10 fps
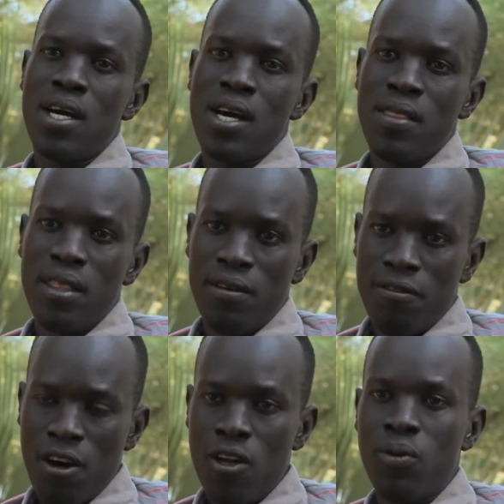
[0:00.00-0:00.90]
and the
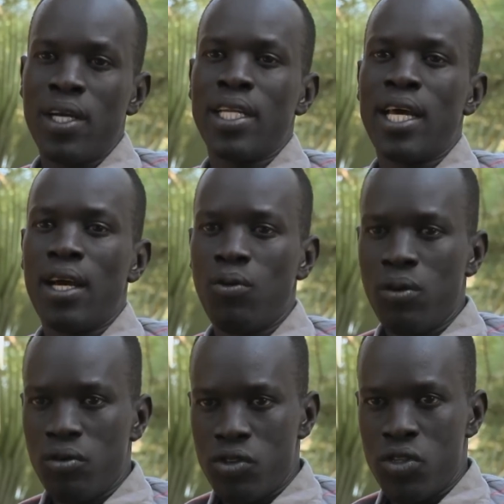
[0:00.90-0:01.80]
following day
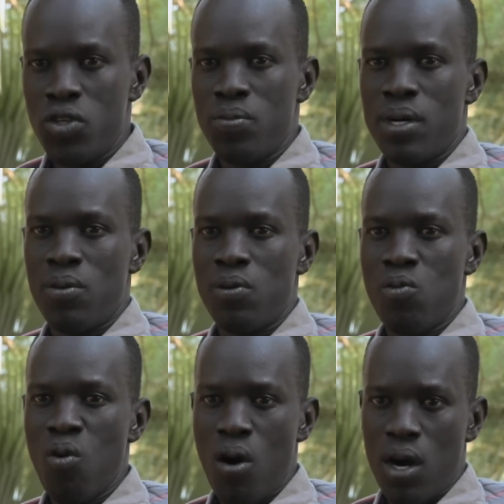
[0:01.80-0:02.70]
we resumed our
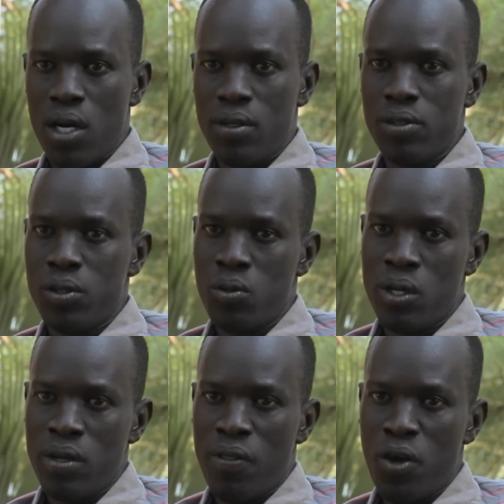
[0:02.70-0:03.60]
walk
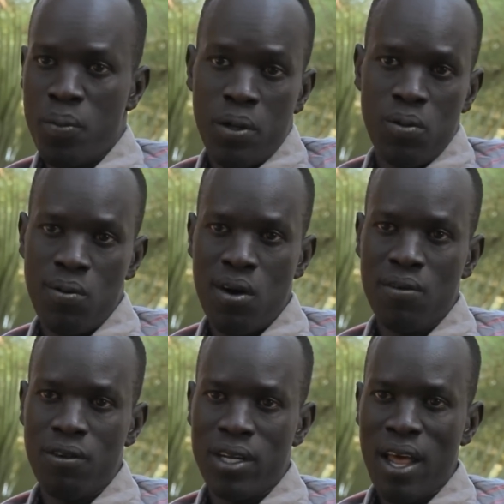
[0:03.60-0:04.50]
toward Ethiopia. We
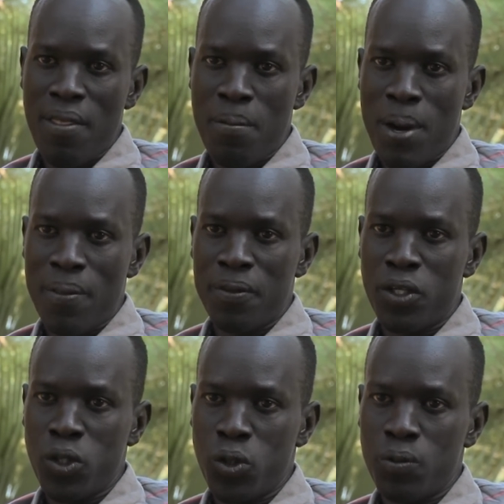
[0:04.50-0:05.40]
walked for another month
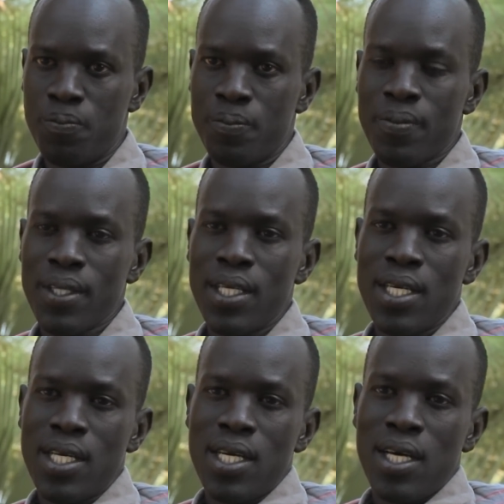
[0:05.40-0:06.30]
too
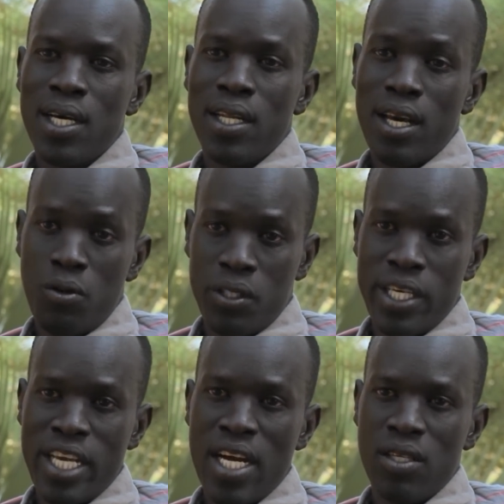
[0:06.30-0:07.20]
and I was
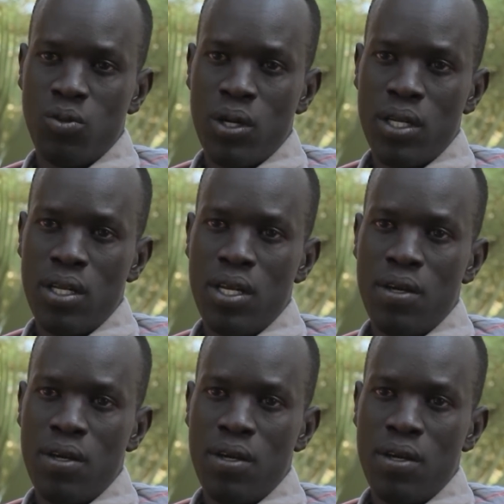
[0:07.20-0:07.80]
the youngest one.